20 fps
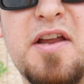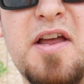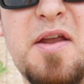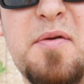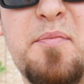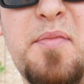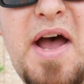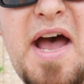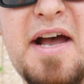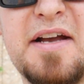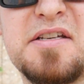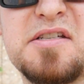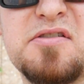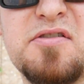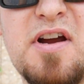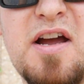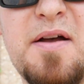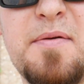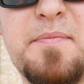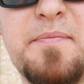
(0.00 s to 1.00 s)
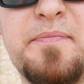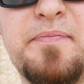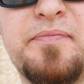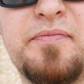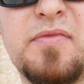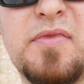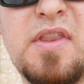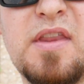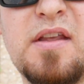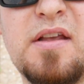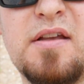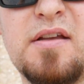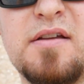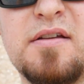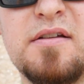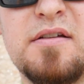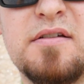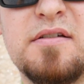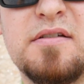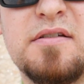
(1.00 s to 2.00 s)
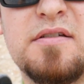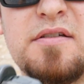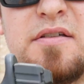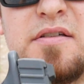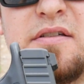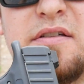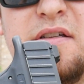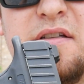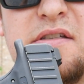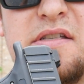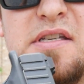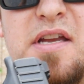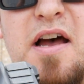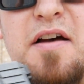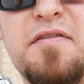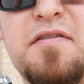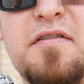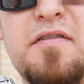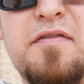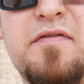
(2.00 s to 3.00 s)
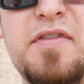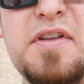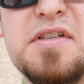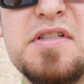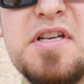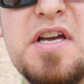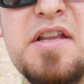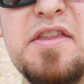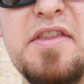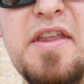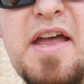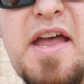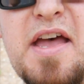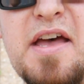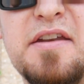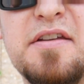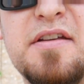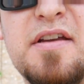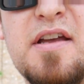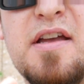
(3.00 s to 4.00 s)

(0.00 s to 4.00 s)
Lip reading: and back strap. Good stuff. Feels good in the hand.